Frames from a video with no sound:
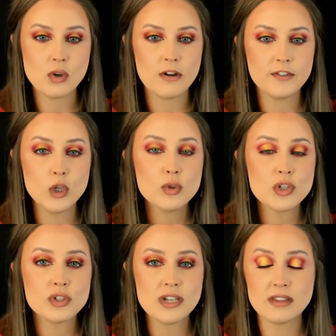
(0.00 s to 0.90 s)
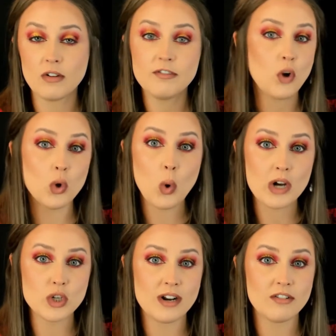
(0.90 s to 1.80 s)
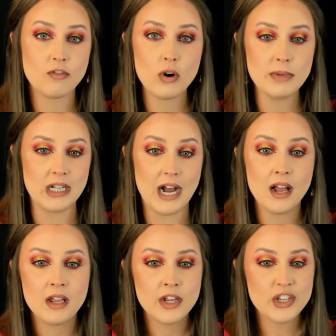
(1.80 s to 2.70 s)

So if you just did the full quadratic formula,